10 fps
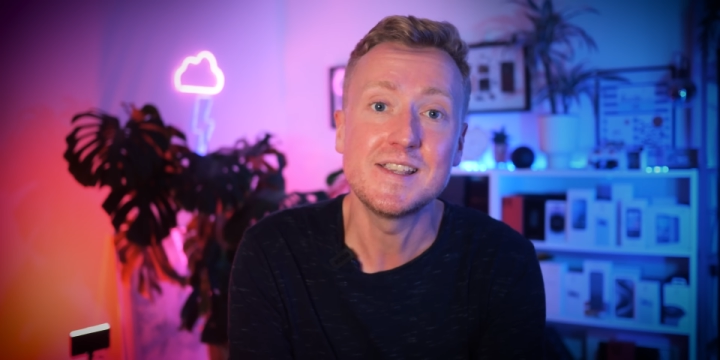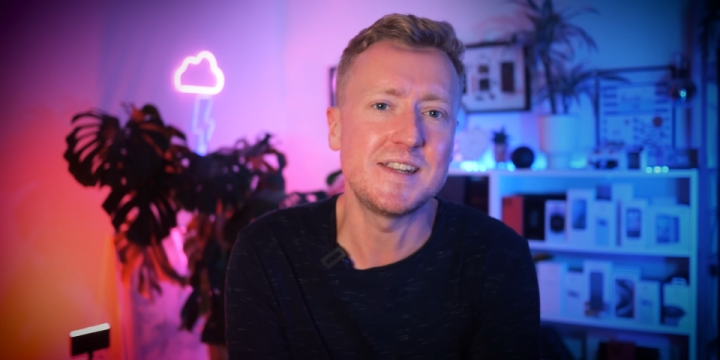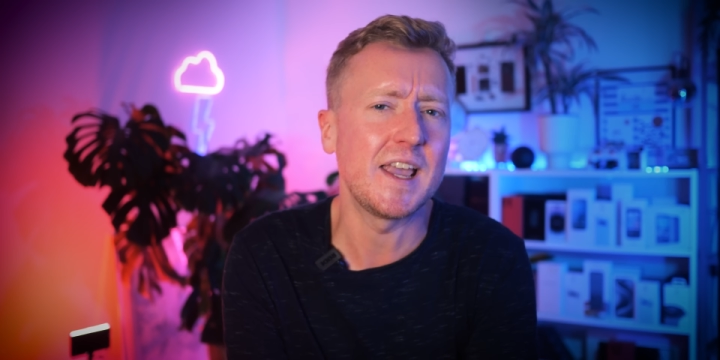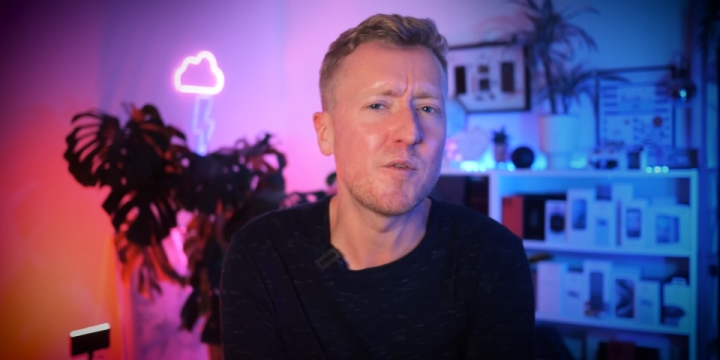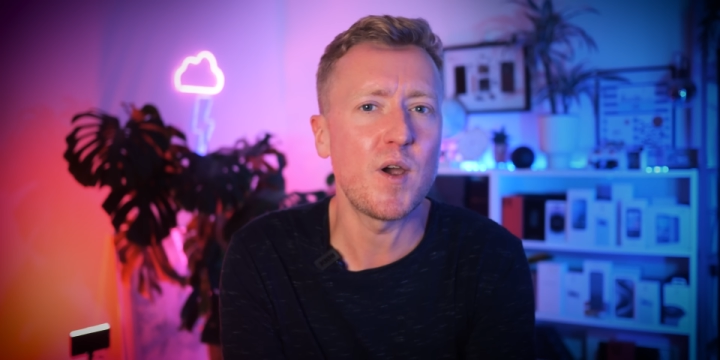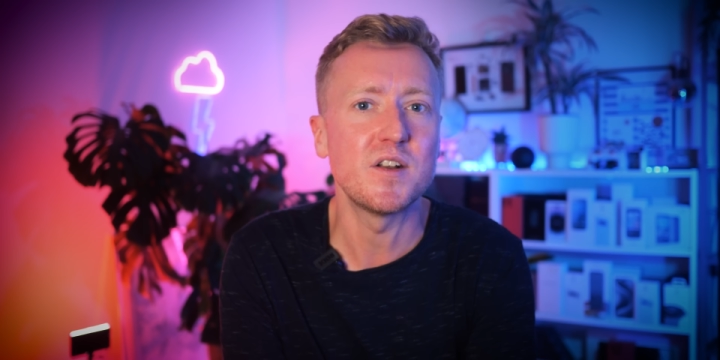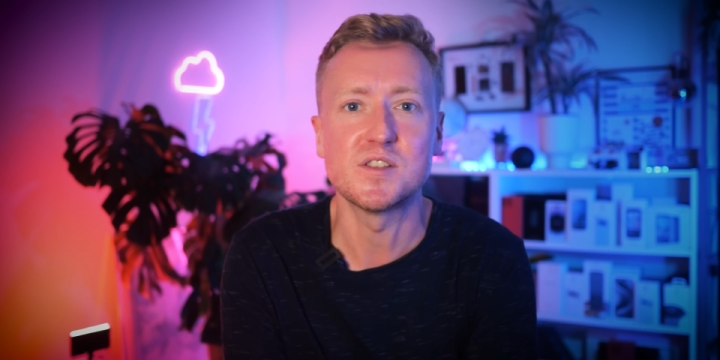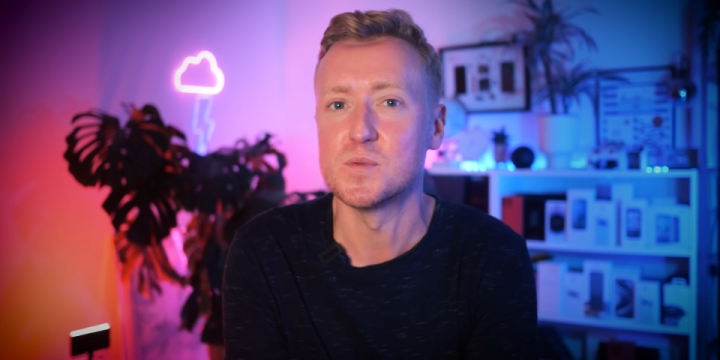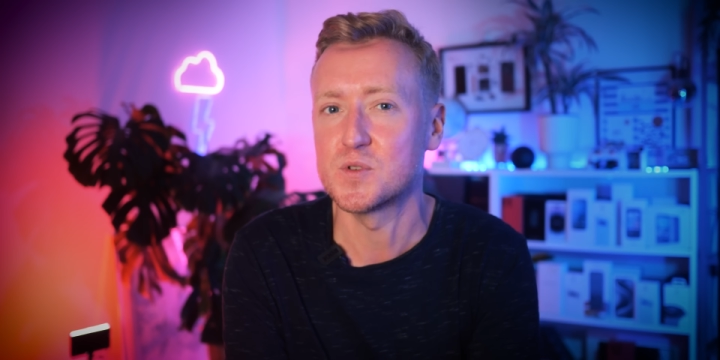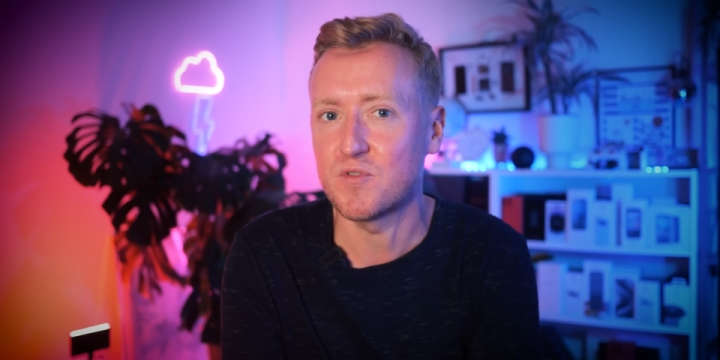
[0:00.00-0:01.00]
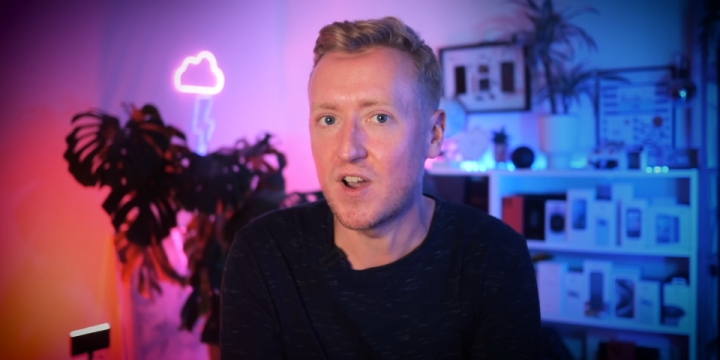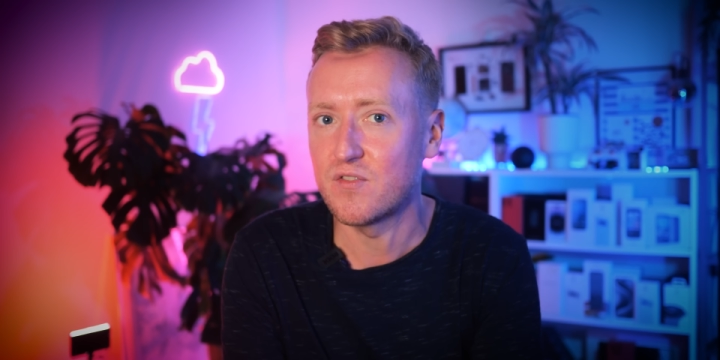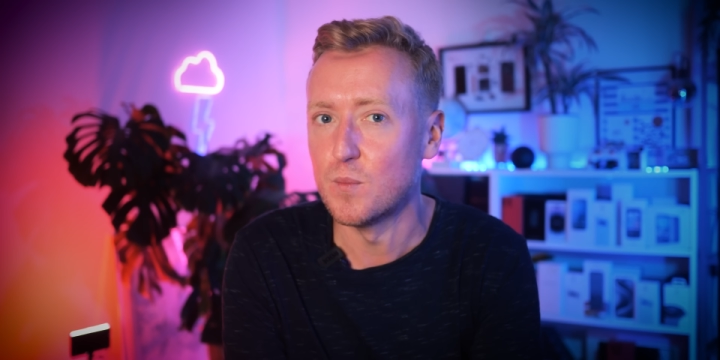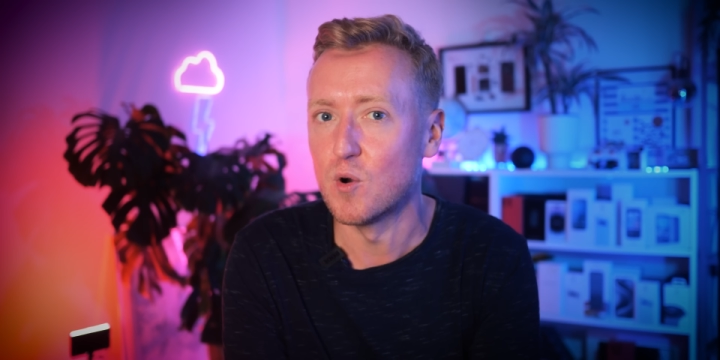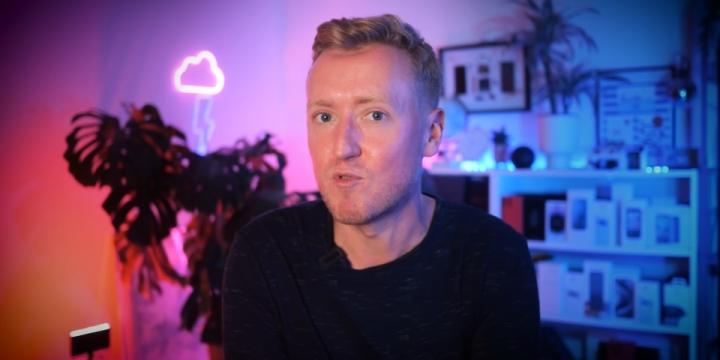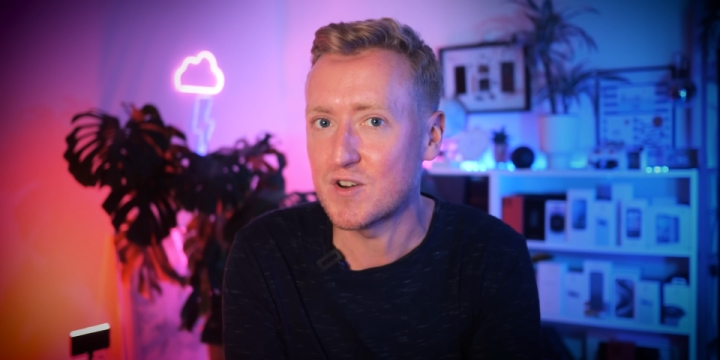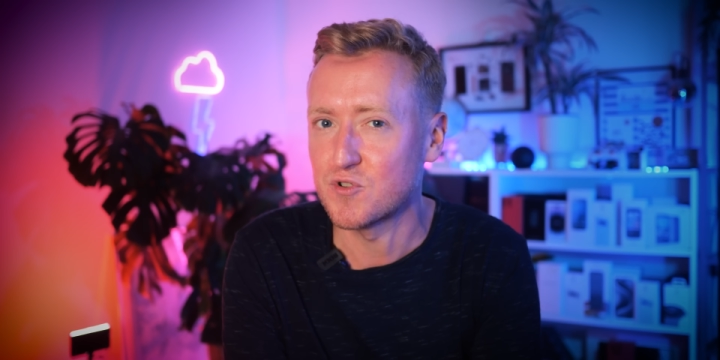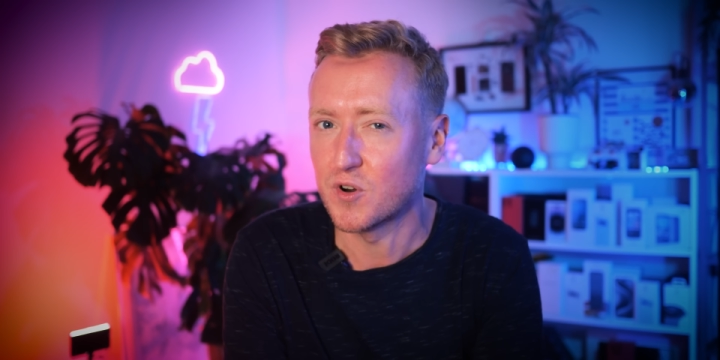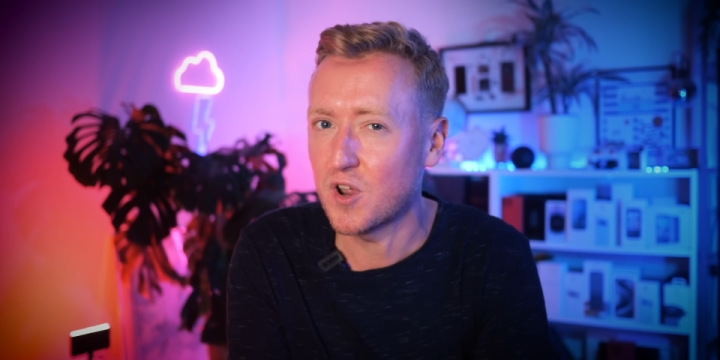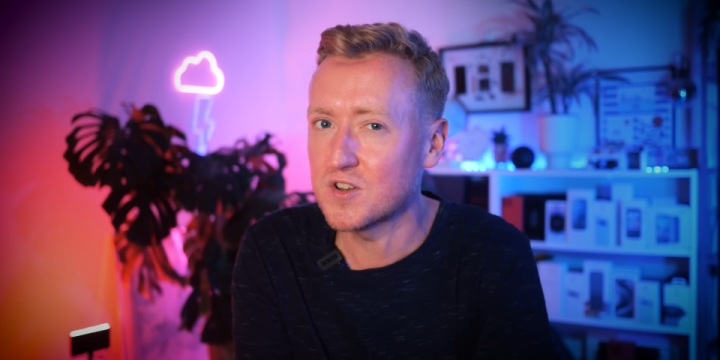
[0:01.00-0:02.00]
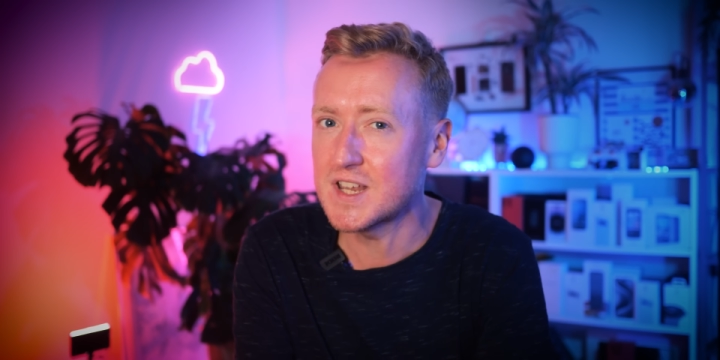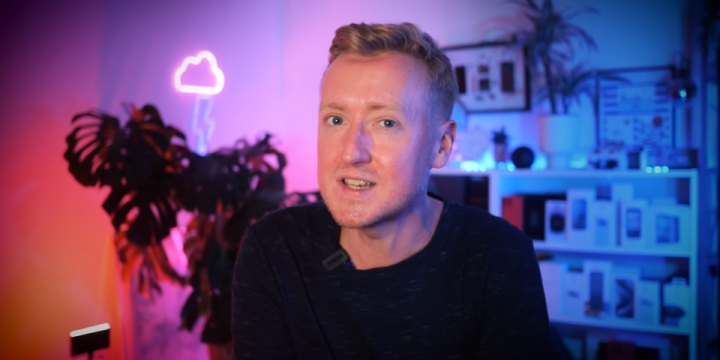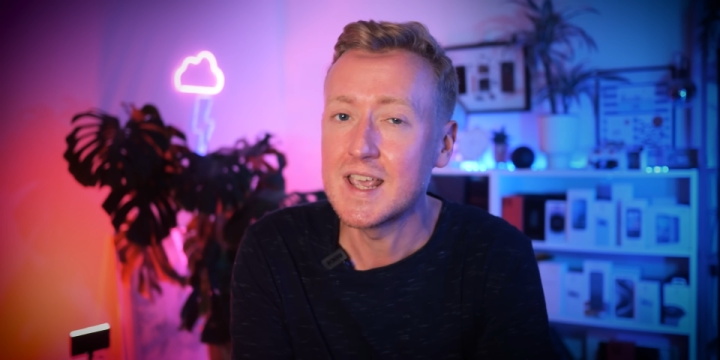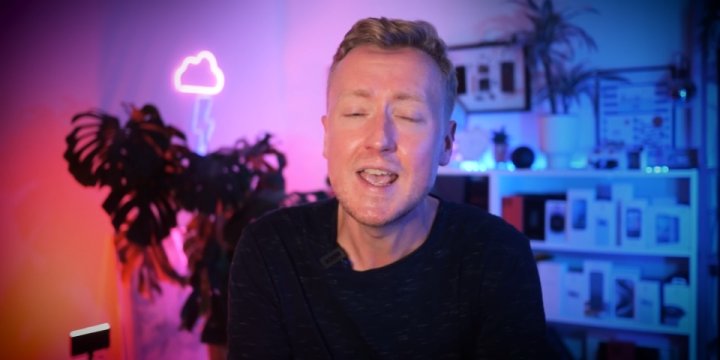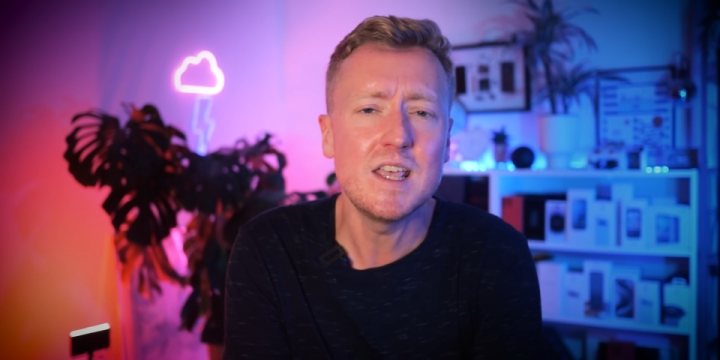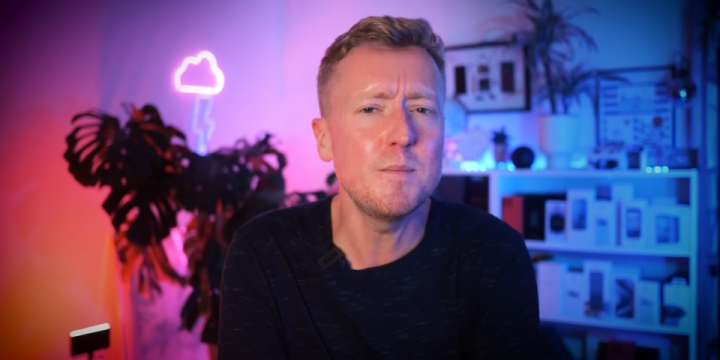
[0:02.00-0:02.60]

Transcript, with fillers: stick around and subscribe for more retro content.